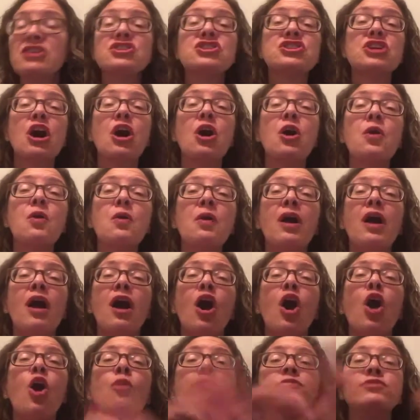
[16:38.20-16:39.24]
So
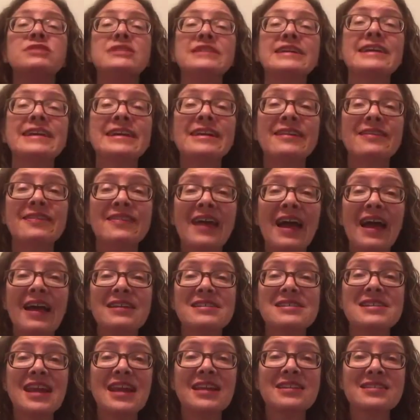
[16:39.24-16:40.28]
hopefully
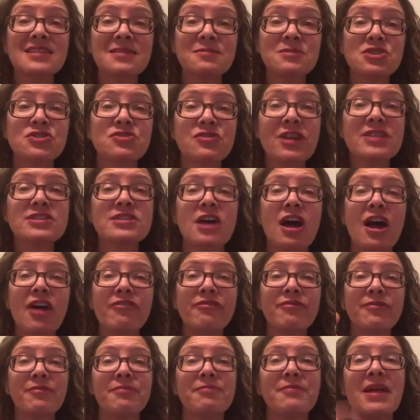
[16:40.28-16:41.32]
that takes some stress
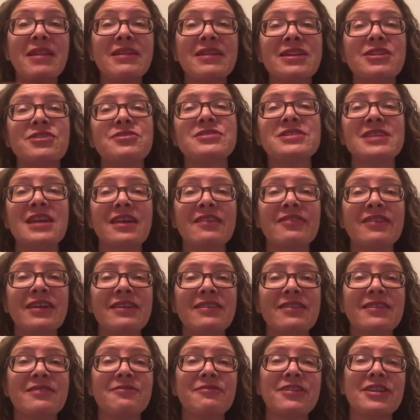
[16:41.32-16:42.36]
off. Melanie, you're saying
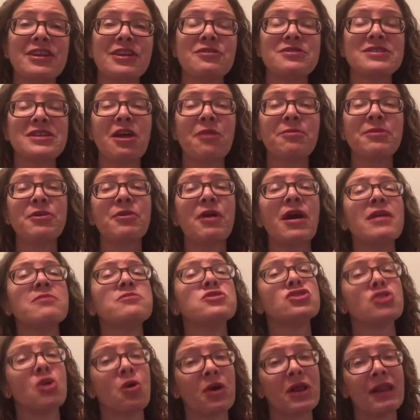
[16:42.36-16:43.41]
that the videos help you. I'm
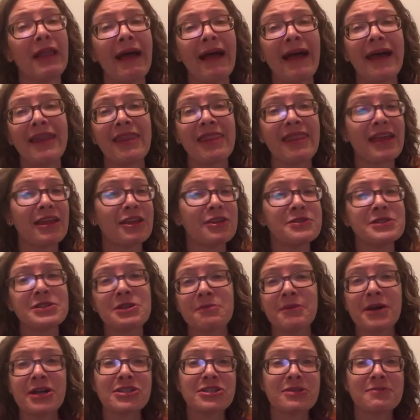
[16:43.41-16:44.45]
so glad. Thank you so
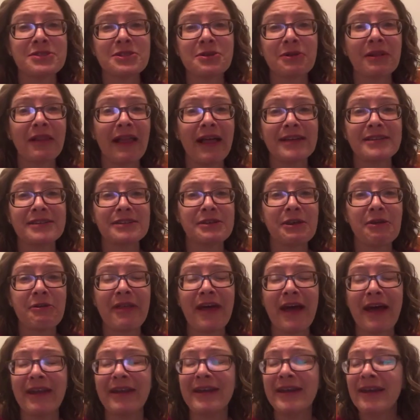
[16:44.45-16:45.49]
much. I'm so glad to know
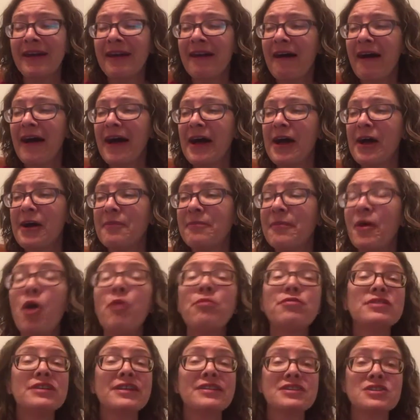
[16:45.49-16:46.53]
that.
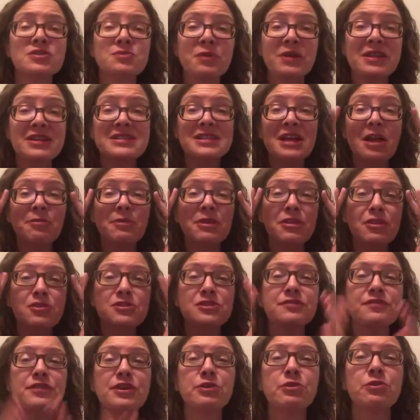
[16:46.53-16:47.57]
Hopefully this one is helping
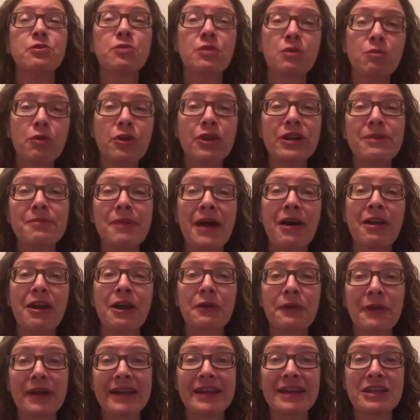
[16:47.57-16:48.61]
those of you who are worried about
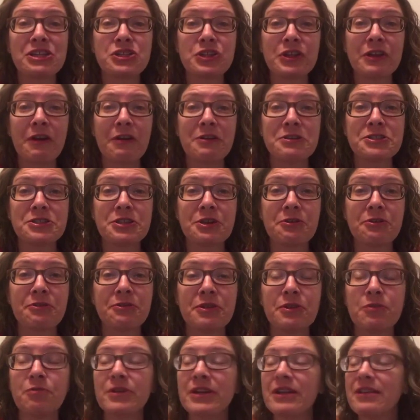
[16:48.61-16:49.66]
accreditation. Also,
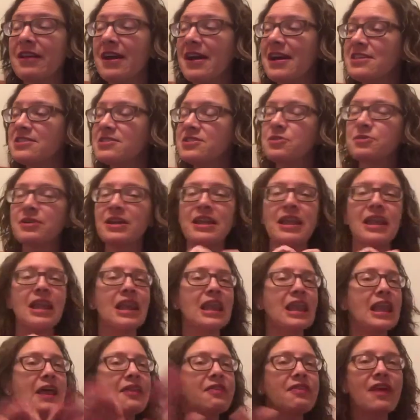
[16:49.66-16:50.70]
you realize you
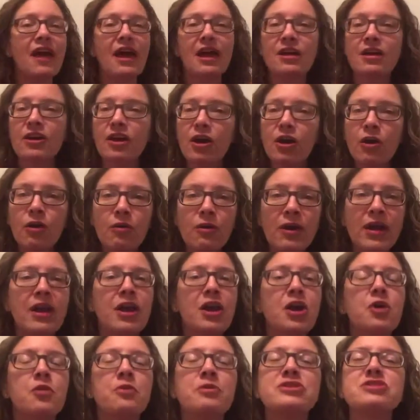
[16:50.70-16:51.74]
can let that go,
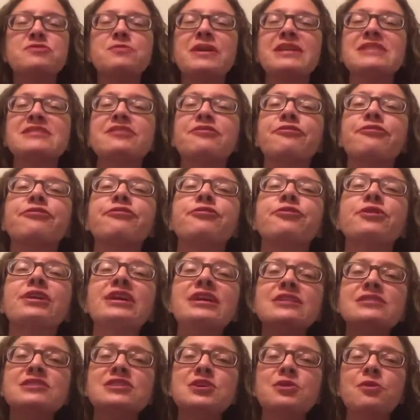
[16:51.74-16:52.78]
which means it
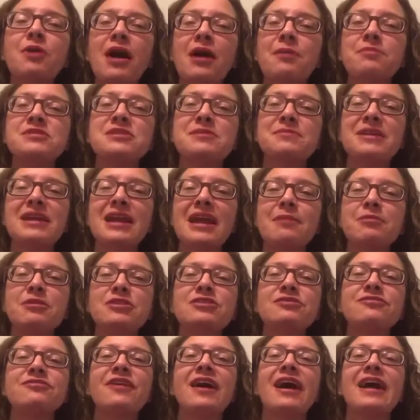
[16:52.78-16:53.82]
frees you up to be able
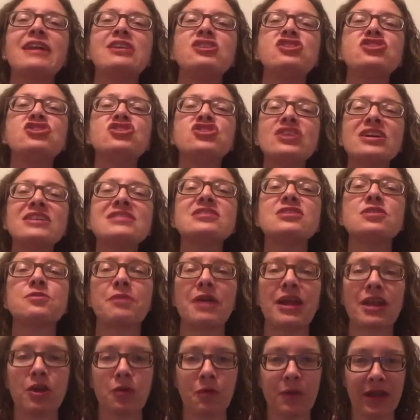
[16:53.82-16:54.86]
to find just the
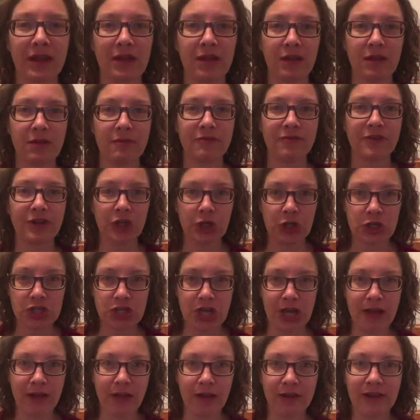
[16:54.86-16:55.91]
right curriculum for your
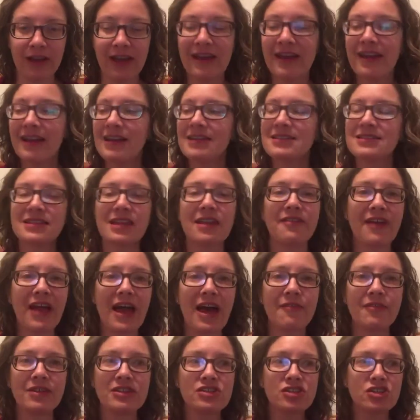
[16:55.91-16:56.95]
child instead of
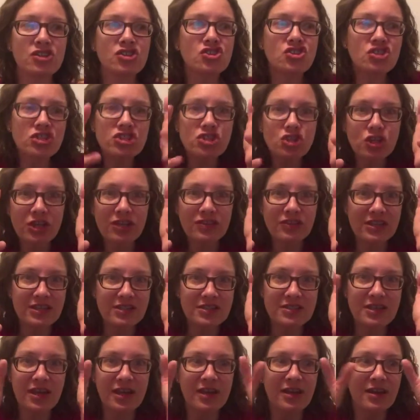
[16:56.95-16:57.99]
having to just look at
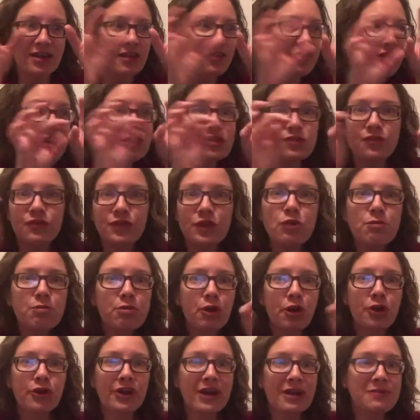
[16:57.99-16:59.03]
these few
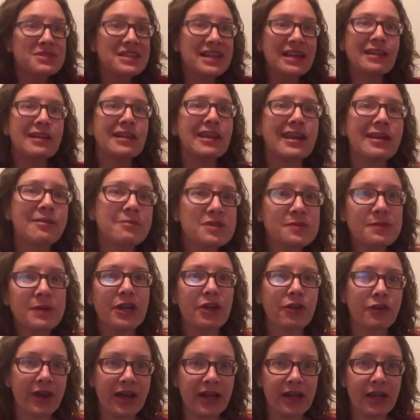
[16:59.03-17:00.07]
programs that claim to be
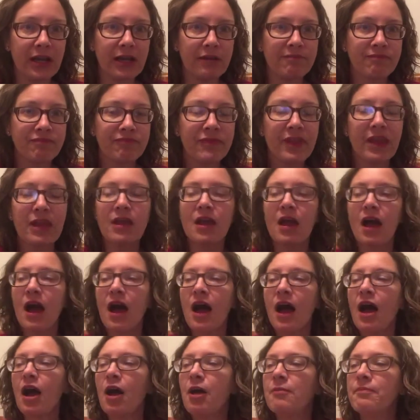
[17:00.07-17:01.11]
accredited.
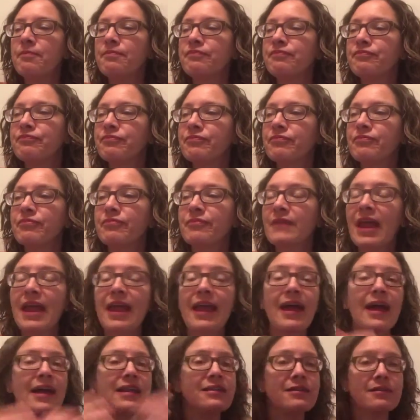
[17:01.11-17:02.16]

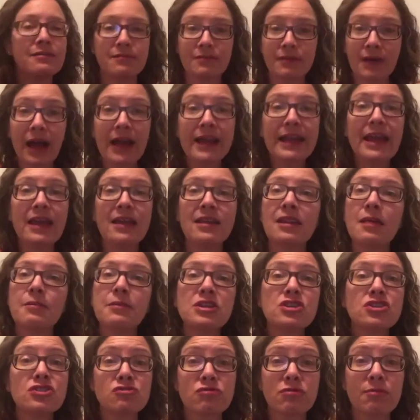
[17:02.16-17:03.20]
And again, let
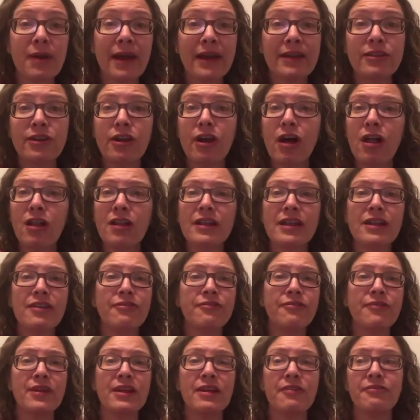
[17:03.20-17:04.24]
me just remind y'all,
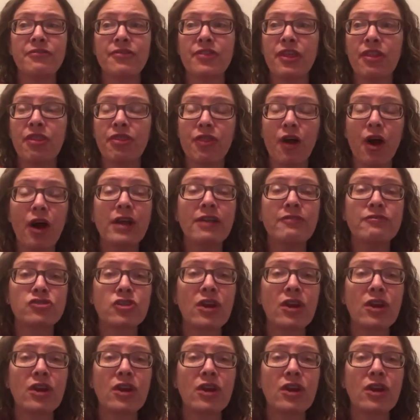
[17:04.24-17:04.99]
if the thought of